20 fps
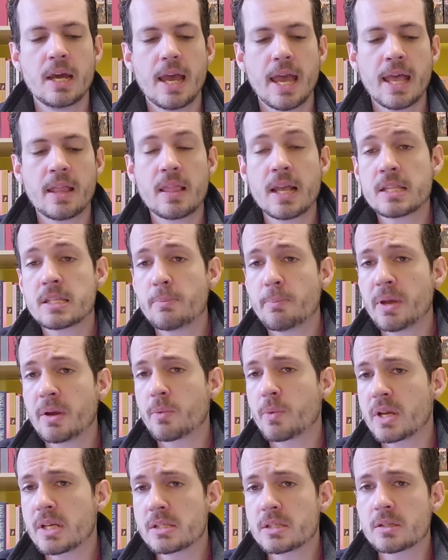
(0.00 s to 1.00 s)
And that's a big
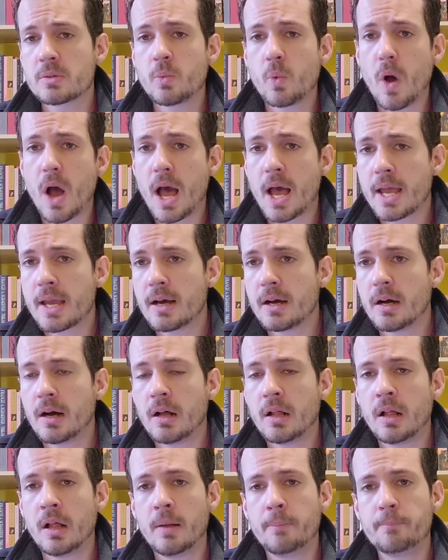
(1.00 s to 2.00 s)
reason why
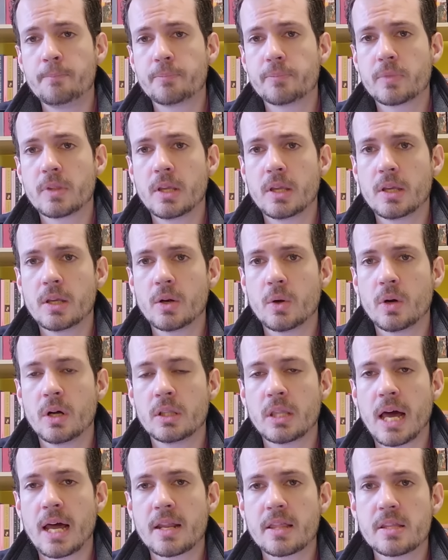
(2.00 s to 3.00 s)
a
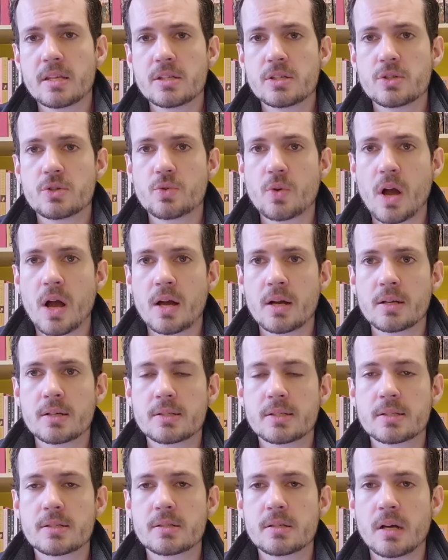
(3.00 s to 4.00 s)
lot of these
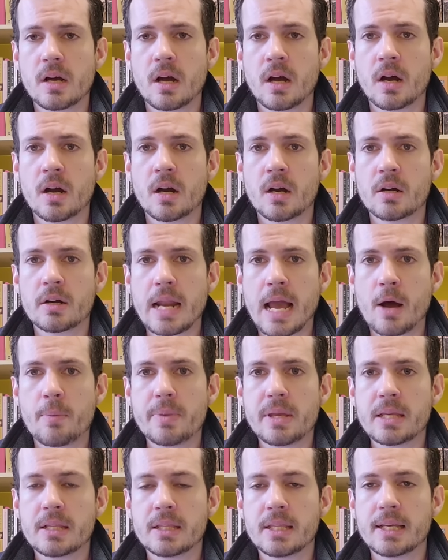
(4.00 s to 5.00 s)
drugs are now
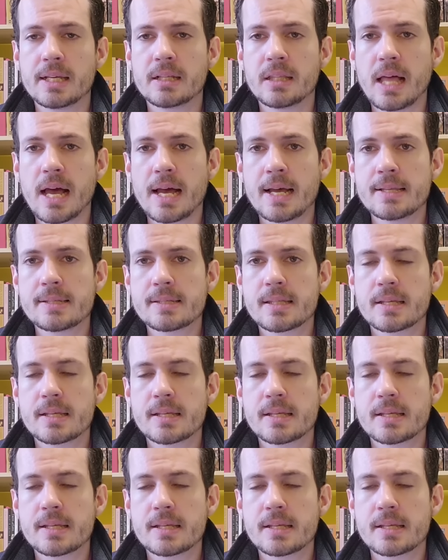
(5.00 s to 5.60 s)
being legalized,